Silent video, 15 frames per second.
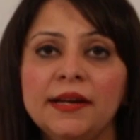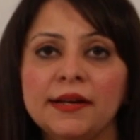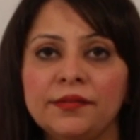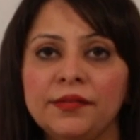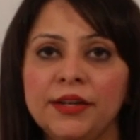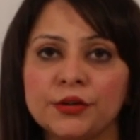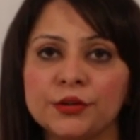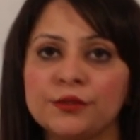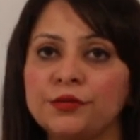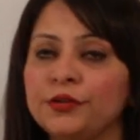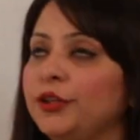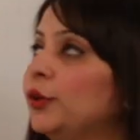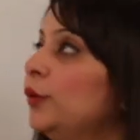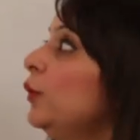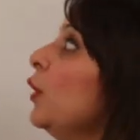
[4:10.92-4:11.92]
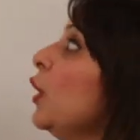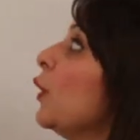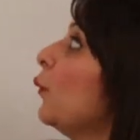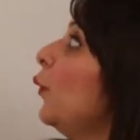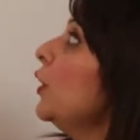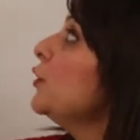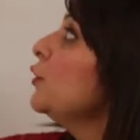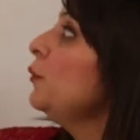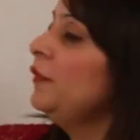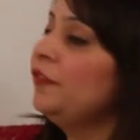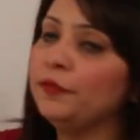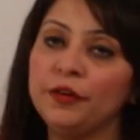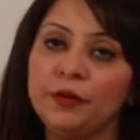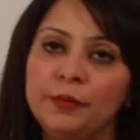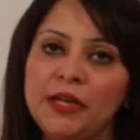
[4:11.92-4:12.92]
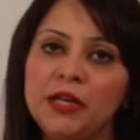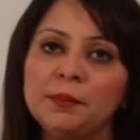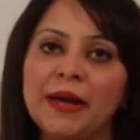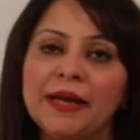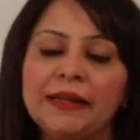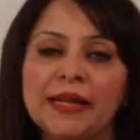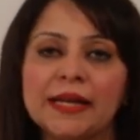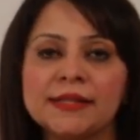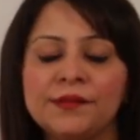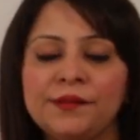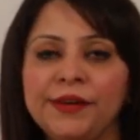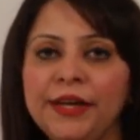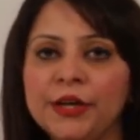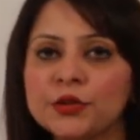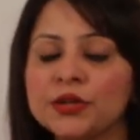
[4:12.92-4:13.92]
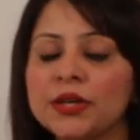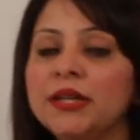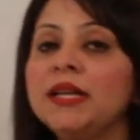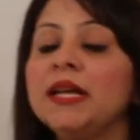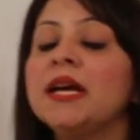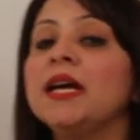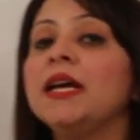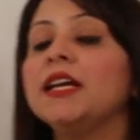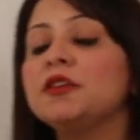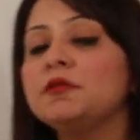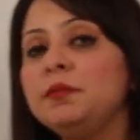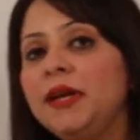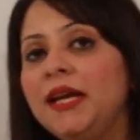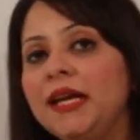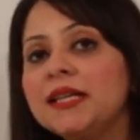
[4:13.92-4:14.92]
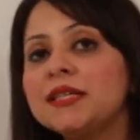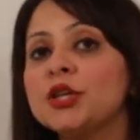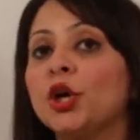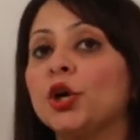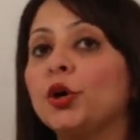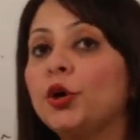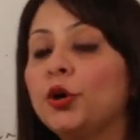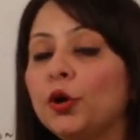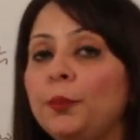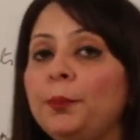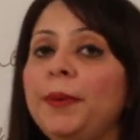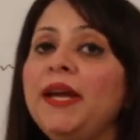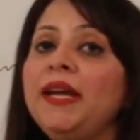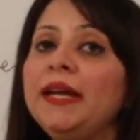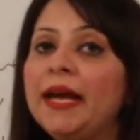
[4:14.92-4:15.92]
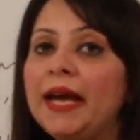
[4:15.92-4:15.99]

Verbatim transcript: a definition for you, what do we mean by classification? It means grouping